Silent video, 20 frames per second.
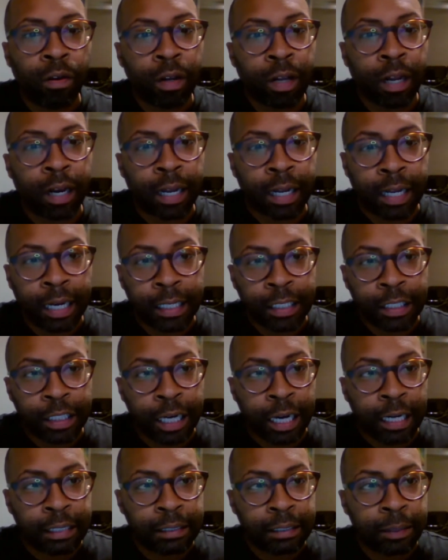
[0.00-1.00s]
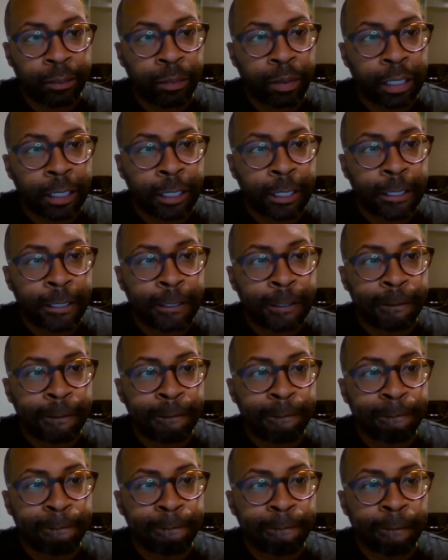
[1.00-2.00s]
on. I got to check something
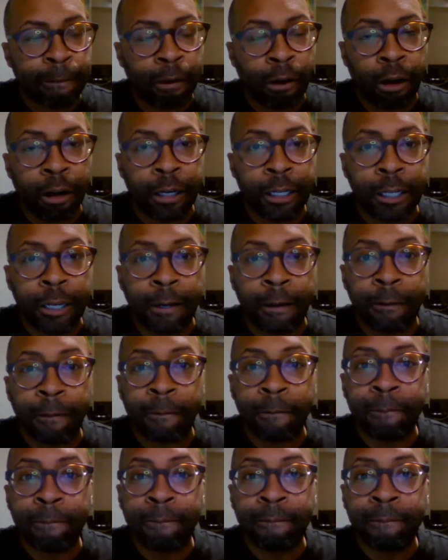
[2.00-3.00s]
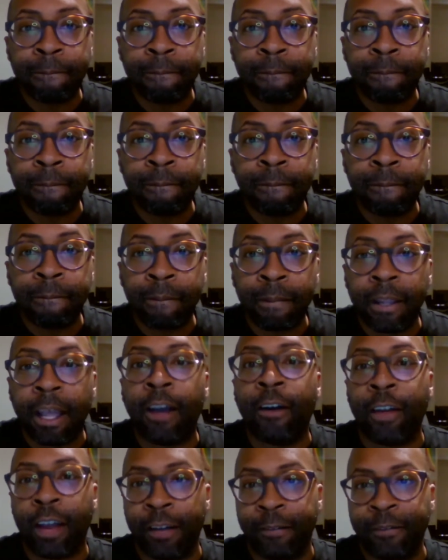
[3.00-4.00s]
here. Audio.
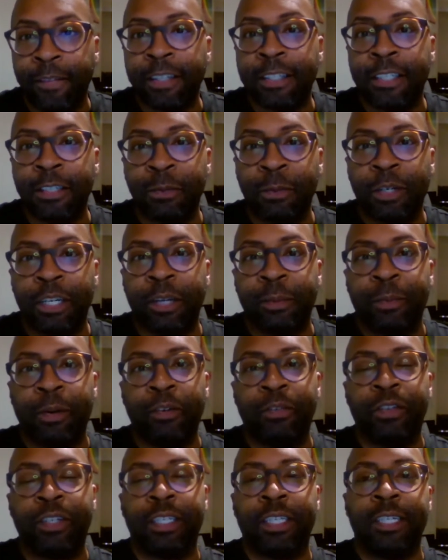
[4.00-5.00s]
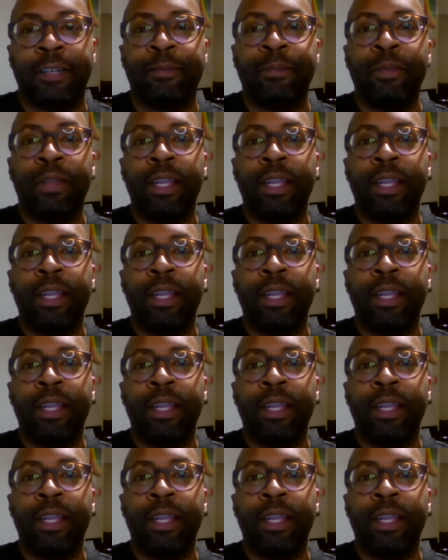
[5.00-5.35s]
Okay, this is working perfectly.